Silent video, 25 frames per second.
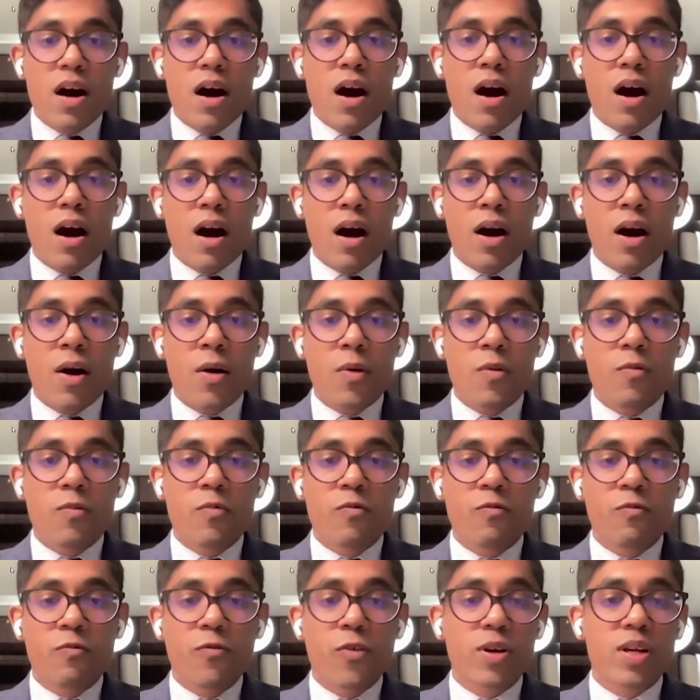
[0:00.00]

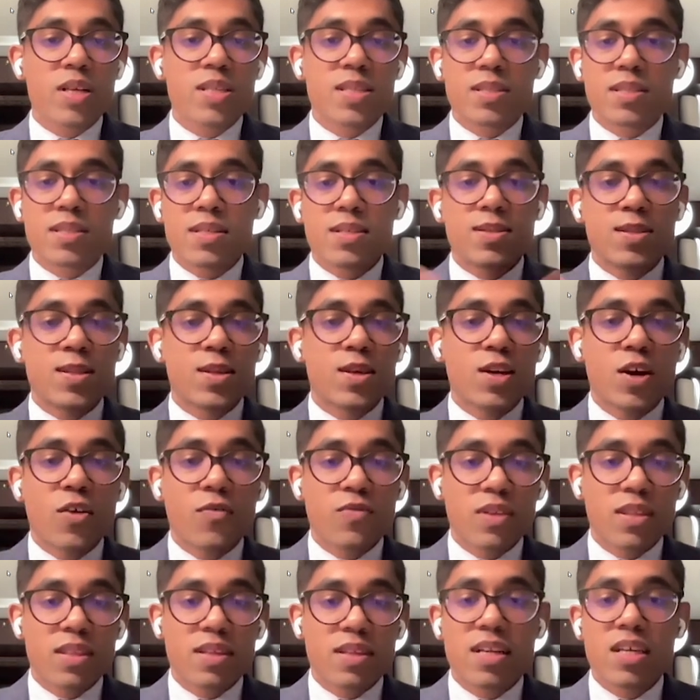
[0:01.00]
For instance, think
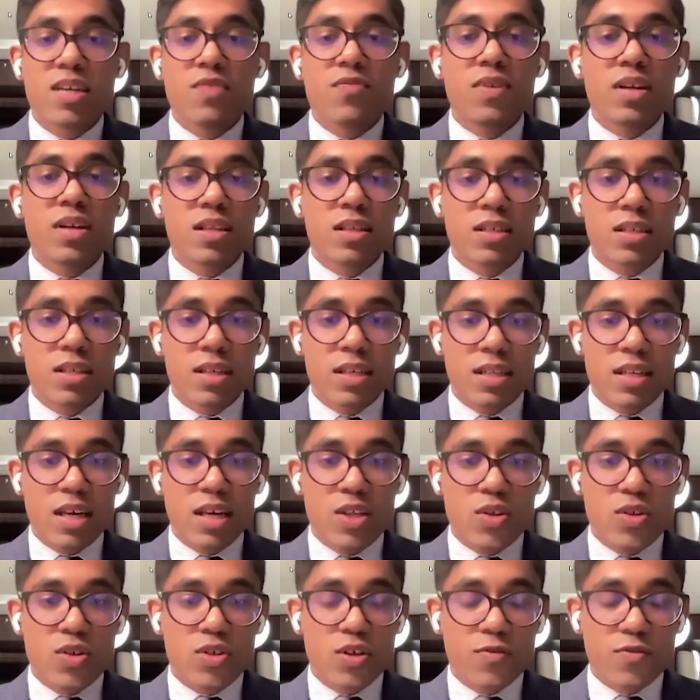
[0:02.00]
of the three-wheeler
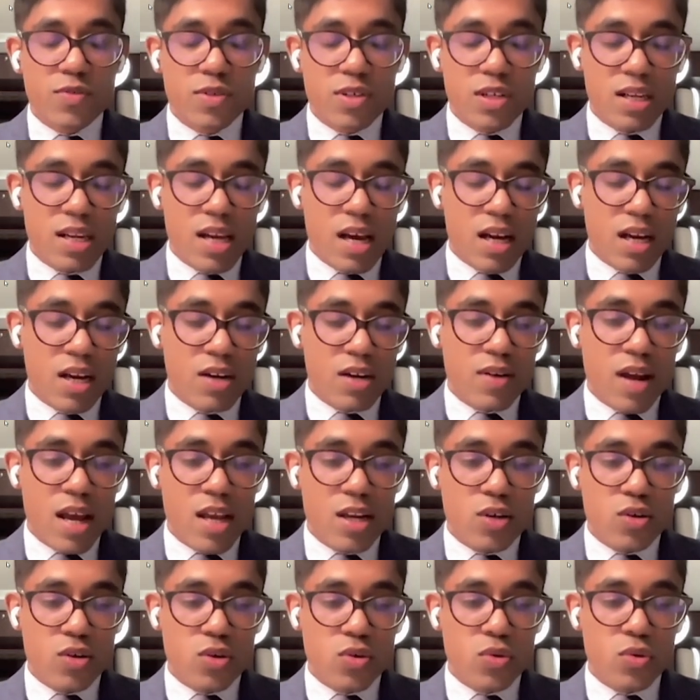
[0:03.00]
industry of Sri Lanka,
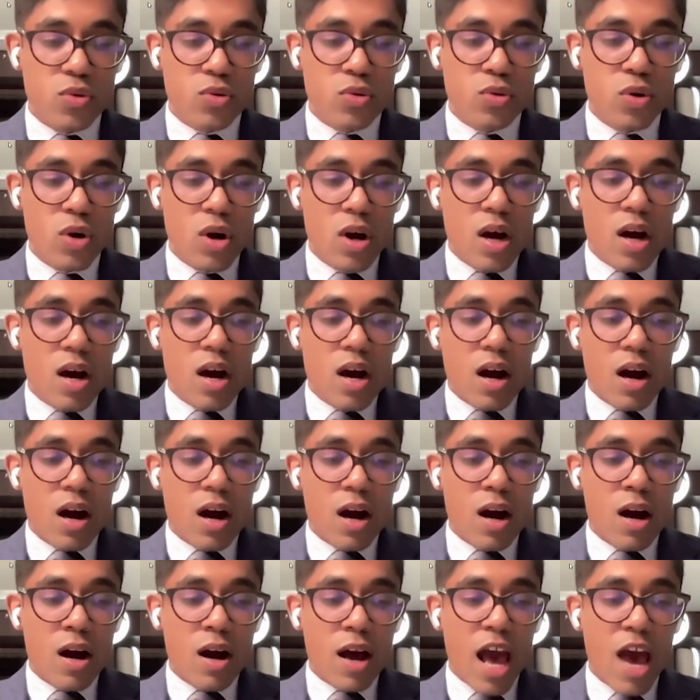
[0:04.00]
right? You
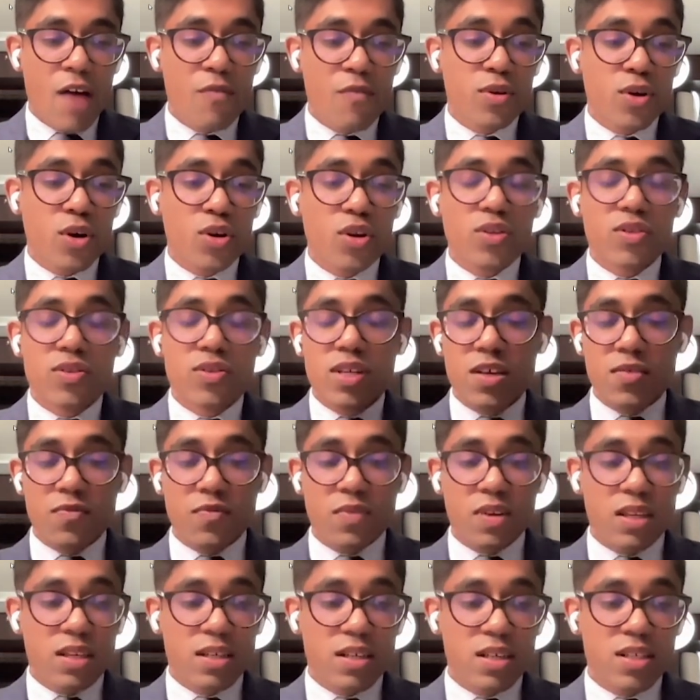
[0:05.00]
have a lot of
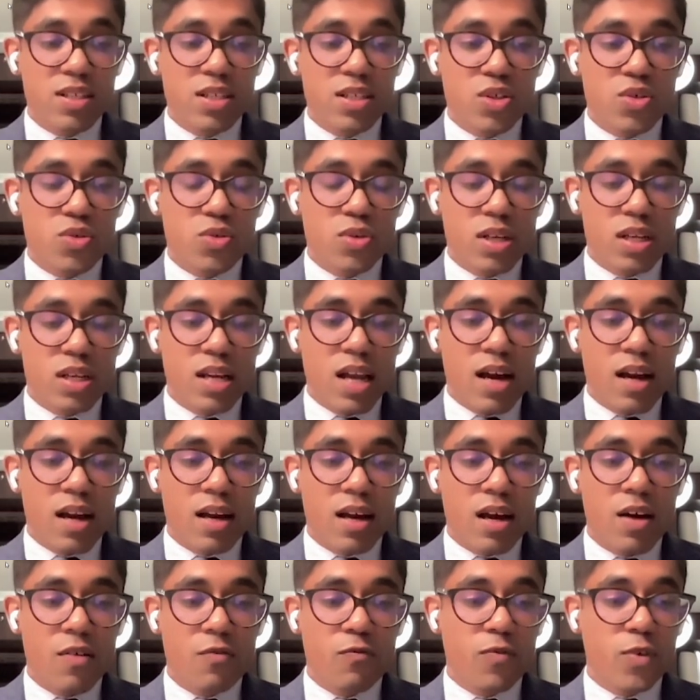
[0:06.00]
three-wheelers in Sri
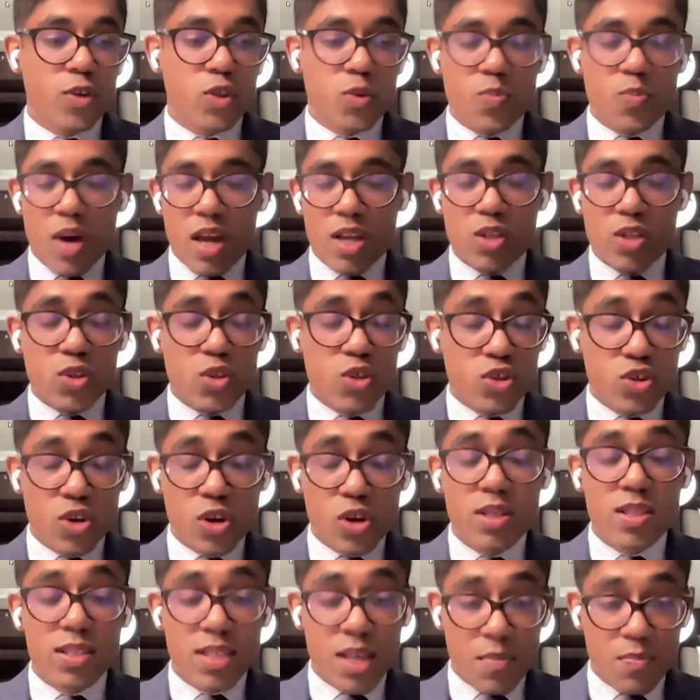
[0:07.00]
Lanka, which might
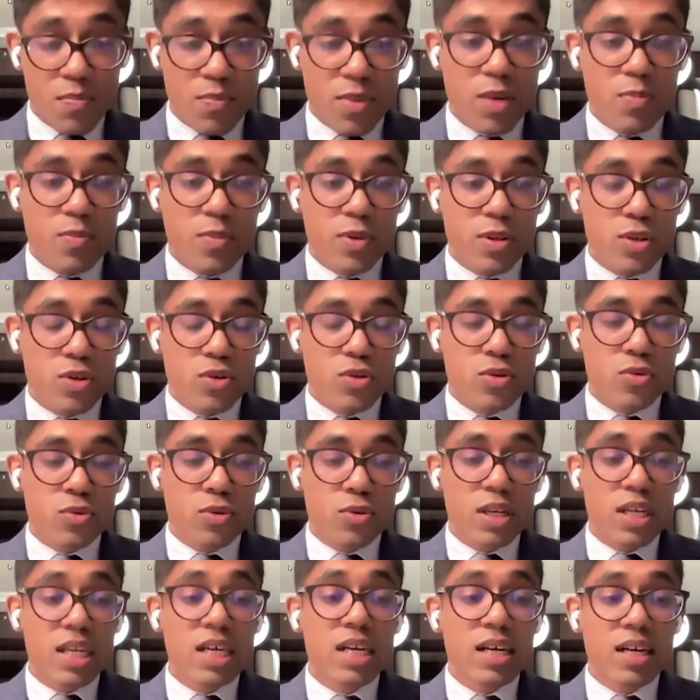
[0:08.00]
shock some people
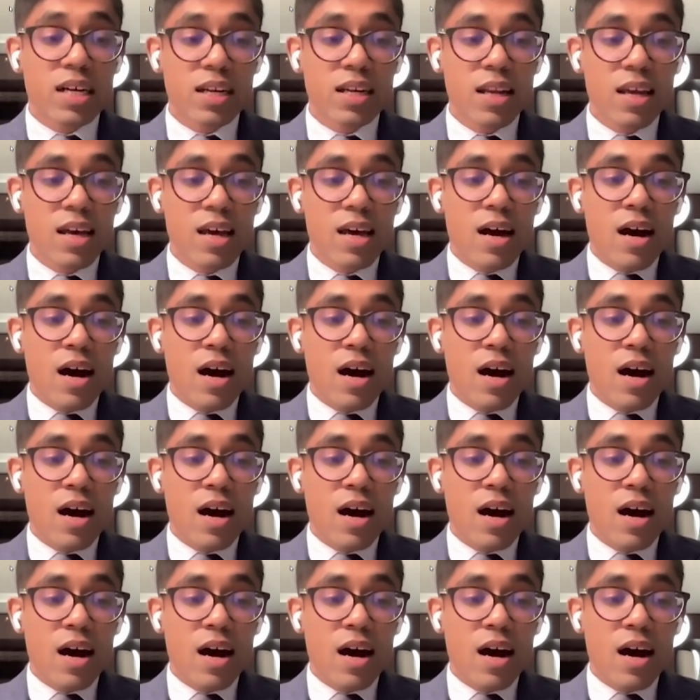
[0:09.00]
to learn.